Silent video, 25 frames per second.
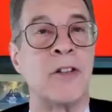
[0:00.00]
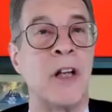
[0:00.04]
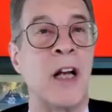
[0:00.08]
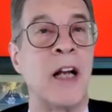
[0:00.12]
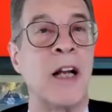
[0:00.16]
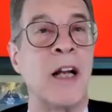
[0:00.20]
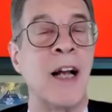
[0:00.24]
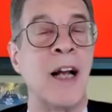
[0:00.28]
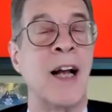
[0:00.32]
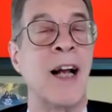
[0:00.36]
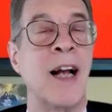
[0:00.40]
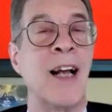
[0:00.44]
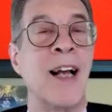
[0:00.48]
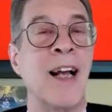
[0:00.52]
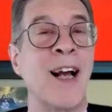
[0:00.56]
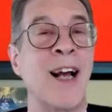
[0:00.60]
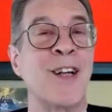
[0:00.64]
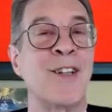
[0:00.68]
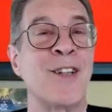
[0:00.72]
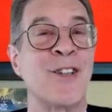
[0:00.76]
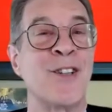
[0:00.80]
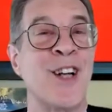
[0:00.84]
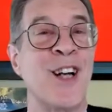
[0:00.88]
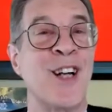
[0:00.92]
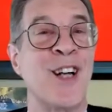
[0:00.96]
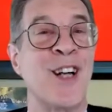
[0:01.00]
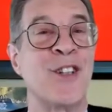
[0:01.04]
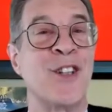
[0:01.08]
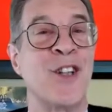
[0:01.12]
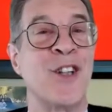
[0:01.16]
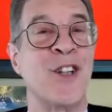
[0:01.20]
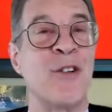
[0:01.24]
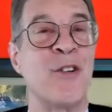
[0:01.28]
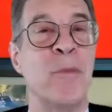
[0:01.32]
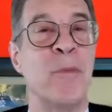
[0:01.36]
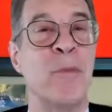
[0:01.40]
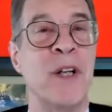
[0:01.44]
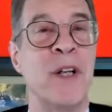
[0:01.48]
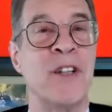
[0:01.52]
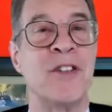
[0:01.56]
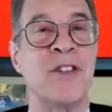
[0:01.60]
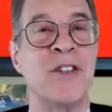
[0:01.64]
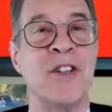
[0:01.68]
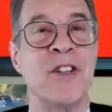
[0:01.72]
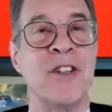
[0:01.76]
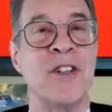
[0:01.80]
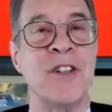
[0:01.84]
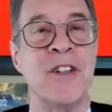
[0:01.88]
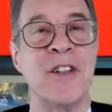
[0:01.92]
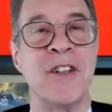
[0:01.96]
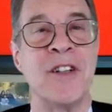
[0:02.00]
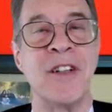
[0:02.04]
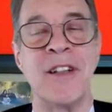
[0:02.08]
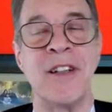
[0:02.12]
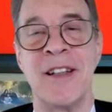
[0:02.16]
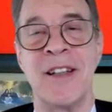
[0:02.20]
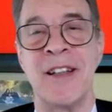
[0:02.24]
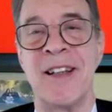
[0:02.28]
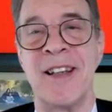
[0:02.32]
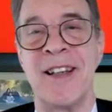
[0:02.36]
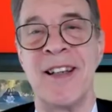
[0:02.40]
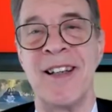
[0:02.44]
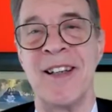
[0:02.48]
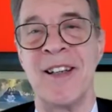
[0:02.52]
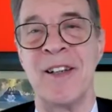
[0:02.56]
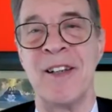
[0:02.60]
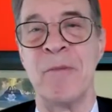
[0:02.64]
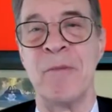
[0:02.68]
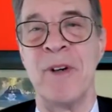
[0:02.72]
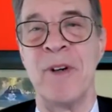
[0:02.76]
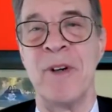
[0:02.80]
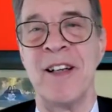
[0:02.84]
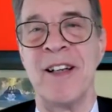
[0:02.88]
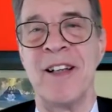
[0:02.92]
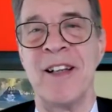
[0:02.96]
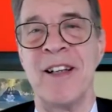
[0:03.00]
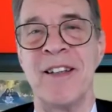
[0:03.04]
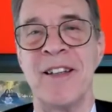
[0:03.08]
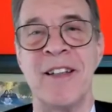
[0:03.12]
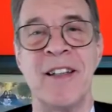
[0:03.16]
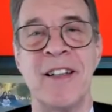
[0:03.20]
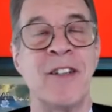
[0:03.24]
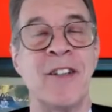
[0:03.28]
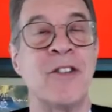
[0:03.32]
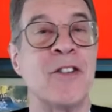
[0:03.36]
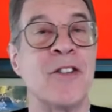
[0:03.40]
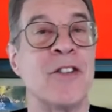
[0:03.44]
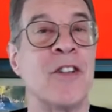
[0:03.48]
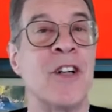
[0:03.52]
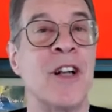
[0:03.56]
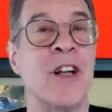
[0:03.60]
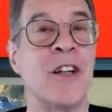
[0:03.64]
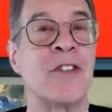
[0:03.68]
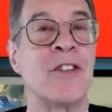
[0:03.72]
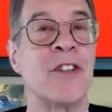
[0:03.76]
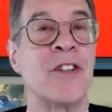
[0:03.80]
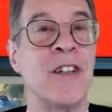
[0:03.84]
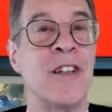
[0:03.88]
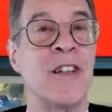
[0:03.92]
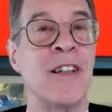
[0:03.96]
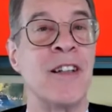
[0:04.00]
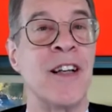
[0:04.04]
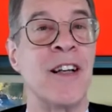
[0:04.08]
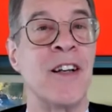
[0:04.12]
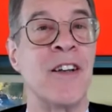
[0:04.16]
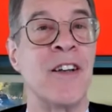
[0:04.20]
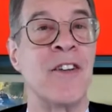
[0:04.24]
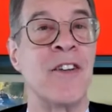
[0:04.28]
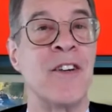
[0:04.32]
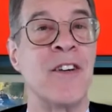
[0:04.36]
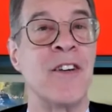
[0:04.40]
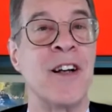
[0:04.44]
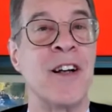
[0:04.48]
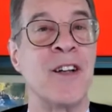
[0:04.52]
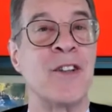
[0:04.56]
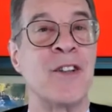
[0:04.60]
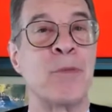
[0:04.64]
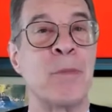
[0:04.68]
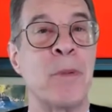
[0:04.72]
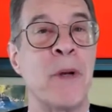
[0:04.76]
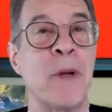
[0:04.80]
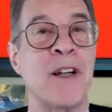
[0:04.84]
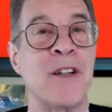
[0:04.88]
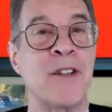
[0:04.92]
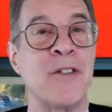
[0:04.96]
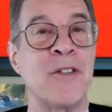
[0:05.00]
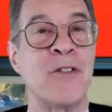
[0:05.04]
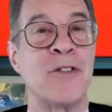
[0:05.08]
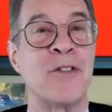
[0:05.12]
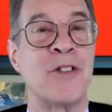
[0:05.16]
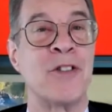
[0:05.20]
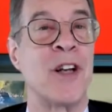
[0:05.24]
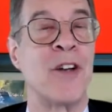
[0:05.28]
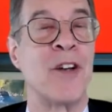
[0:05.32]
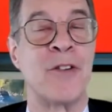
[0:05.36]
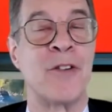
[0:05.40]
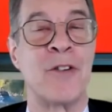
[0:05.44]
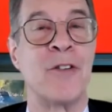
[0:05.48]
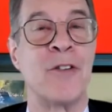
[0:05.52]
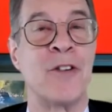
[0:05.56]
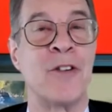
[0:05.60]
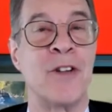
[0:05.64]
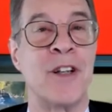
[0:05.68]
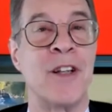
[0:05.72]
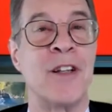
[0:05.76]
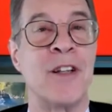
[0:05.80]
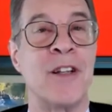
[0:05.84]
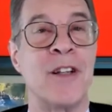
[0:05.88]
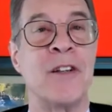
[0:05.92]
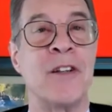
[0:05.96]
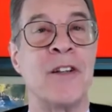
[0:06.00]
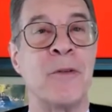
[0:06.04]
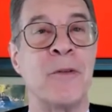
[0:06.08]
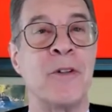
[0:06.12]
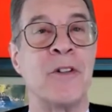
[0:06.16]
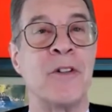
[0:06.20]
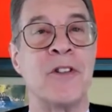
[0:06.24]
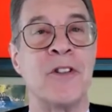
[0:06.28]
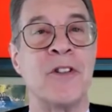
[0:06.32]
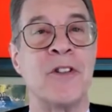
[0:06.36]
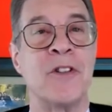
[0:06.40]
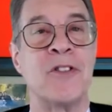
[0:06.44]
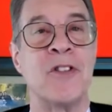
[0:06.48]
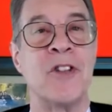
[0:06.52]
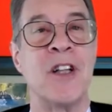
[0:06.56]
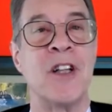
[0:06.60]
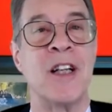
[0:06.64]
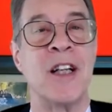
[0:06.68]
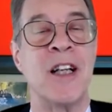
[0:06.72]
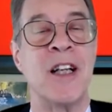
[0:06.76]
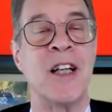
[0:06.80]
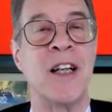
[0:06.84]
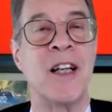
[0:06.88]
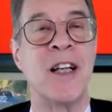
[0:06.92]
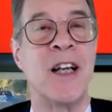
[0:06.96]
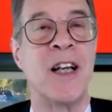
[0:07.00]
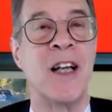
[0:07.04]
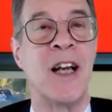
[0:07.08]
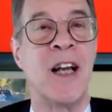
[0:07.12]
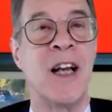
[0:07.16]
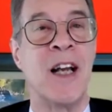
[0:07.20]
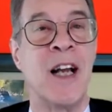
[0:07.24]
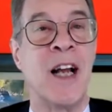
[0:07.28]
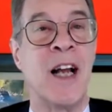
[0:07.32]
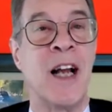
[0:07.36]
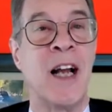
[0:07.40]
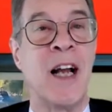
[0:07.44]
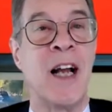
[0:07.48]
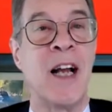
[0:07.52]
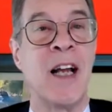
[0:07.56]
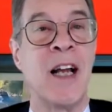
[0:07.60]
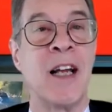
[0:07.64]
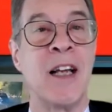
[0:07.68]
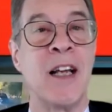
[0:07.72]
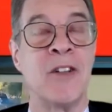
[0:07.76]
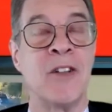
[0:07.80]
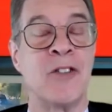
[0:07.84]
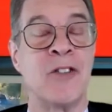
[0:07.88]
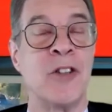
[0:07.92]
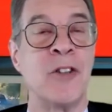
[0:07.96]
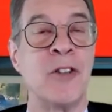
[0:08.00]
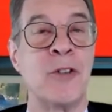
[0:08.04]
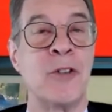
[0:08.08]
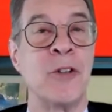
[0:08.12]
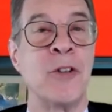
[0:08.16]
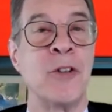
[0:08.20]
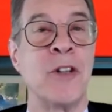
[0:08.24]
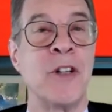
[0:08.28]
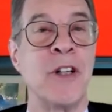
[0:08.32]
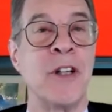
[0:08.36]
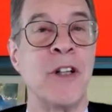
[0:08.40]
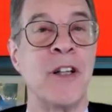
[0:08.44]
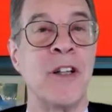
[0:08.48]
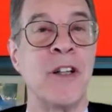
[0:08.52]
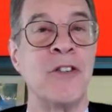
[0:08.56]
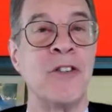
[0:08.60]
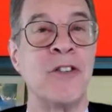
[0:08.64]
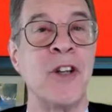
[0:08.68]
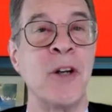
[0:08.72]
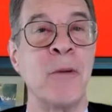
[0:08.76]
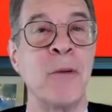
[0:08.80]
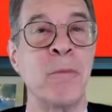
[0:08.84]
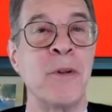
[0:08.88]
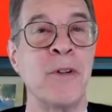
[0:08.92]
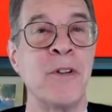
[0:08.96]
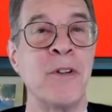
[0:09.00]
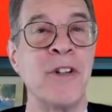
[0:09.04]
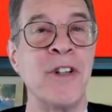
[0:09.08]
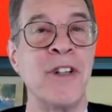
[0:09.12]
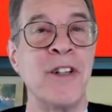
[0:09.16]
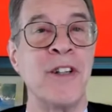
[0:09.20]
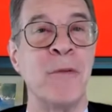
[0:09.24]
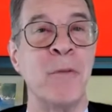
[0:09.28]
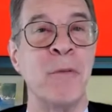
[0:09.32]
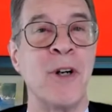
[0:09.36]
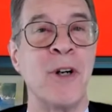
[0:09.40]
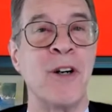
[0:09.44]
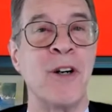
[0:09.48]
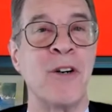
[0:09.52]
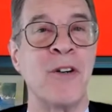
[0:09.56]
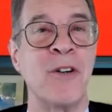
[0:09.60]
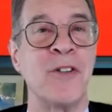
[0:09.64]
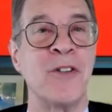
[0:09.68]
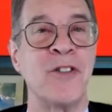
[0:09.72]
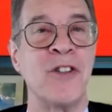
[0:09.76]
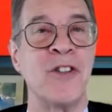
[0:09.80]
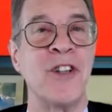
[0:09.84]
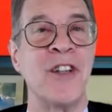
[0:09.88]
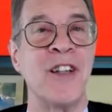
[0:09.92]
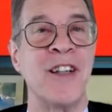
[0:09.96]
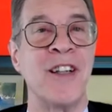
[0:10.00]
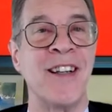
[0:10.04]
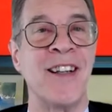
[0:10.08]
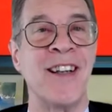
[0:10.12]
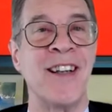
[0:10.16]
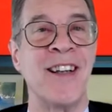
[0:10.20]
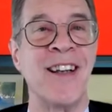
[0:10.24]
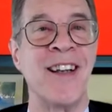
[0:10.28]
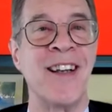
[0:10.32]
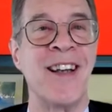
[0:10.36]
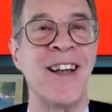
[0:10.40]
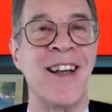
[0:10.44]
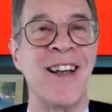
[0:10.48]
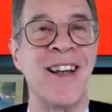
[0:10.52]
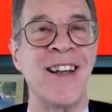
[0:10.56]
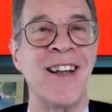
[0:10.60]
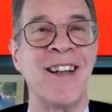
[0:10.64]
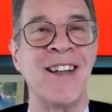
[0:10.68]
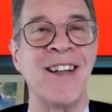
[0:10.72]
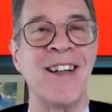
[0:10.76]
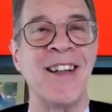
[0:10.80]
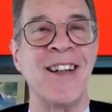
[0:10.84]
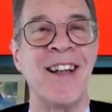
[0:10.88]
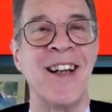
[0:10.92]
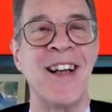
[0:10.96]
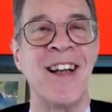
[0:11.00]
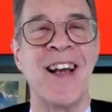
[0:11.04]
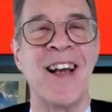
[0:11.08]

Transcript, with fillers: uh, actually, I should have mentioned in my introduction the other aspect of South Korea, which is that it's a truly exemplary democracy, and